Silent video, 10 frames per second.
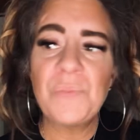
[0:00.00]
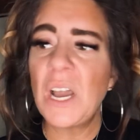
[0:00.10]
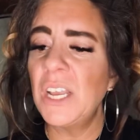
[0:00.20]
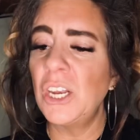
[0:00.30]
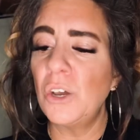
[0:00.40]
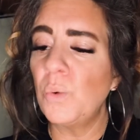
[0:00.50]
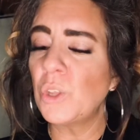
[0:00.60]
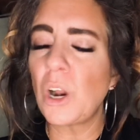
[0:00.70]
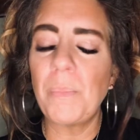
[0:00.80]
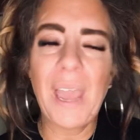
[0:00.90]
with
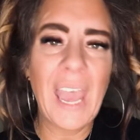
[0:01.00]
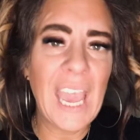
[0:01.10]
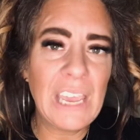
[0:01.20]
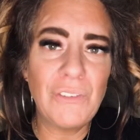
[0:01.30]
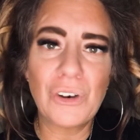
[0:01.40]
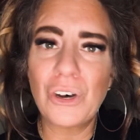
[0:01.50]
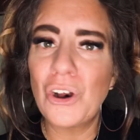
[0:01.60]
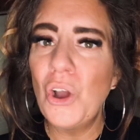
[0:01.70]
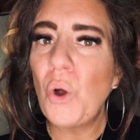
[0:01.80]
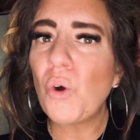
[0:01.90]
our behavior
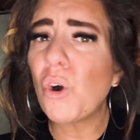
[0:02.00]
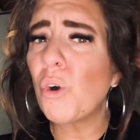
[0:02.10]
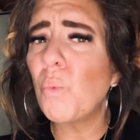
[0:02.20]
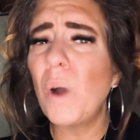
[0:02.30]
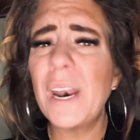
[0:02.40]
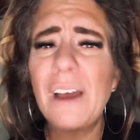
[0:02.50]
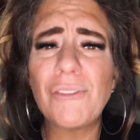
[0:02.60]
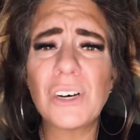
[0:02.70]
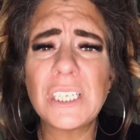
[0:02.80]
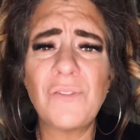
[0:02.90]
or
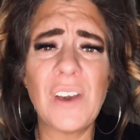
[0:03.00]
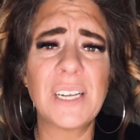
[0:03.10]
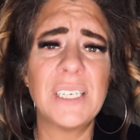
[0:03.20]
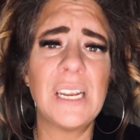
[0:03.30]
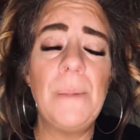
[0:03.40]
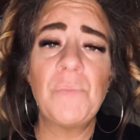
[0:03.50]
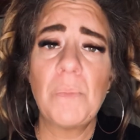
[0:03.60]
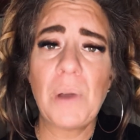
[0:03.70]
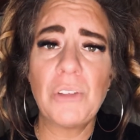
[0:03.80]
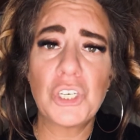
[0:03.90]
whatever is affected
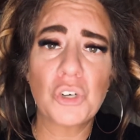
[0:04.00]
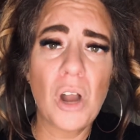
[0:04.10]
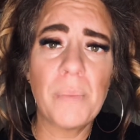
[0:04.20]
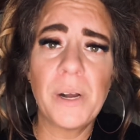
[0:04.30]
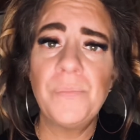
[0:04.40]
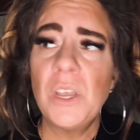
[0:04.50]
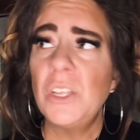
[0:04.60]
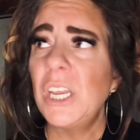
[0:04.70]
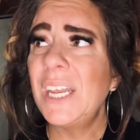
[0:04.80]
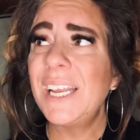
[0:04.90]
by the trauma,
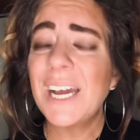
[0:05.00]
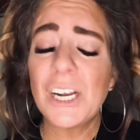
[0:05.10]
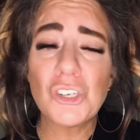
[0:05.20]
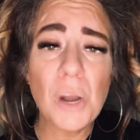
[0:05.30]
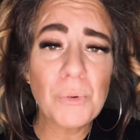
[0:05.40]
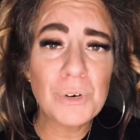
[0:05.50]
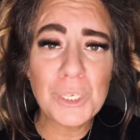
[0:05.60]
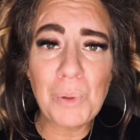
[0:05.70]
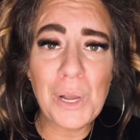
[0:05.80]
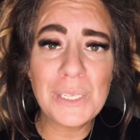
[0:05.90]
any kind of trauma
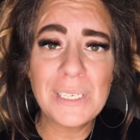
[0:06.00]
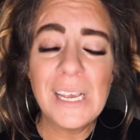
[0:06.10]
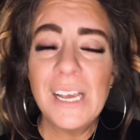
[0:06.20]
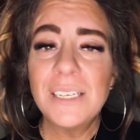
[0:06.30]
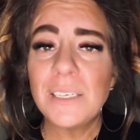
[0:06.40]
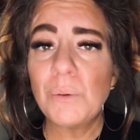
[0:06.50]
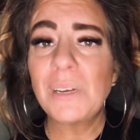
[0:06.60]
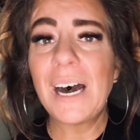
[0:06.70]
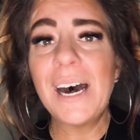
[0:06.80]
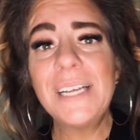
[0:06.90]
response. So
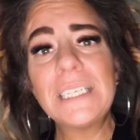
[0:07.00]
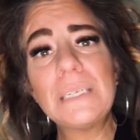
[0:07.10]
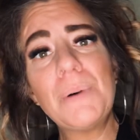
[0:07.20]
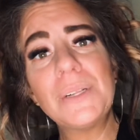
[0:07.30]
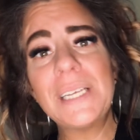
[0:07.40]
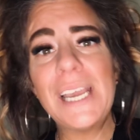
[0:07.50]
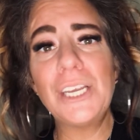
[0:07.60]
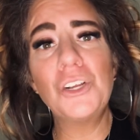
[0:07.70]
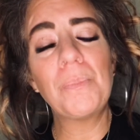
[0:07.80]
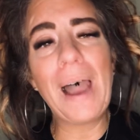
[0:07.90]
guys, it's about
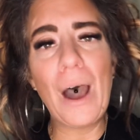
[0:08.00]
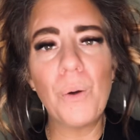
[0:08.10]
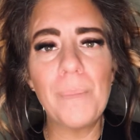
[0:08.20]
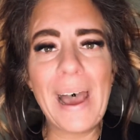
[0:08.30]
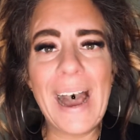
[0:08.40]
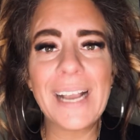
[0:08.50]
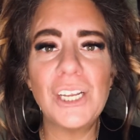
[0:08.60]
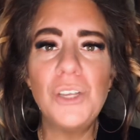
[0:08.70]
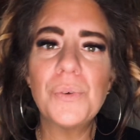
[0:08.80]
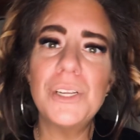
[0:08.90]
taking your power back,
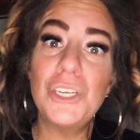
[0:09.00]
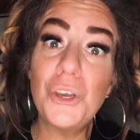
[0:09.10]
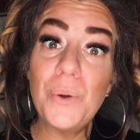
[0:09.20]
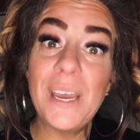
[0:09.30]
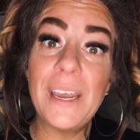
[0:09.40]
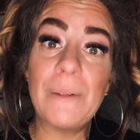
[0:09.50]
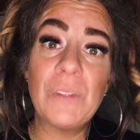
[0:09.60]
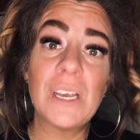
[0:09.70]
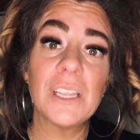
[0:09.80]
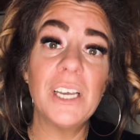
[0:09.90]
and you can do it.
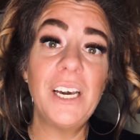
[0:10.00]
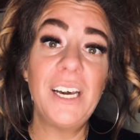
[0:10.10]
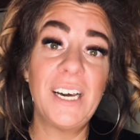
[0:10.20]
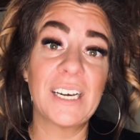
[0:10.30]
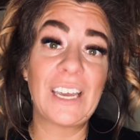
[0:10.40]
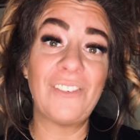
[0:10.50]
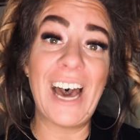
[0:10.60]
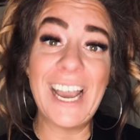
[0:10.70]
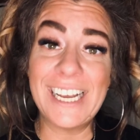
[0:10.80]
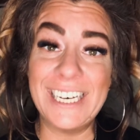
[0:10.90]
Look, if
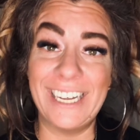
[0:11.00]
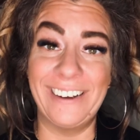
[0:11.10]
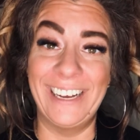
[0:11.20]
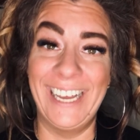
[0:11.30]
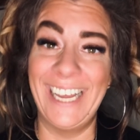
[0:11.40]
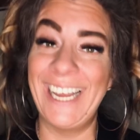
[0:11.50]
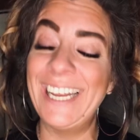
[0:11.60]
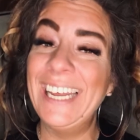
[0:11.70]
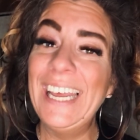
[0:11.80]
I can do it,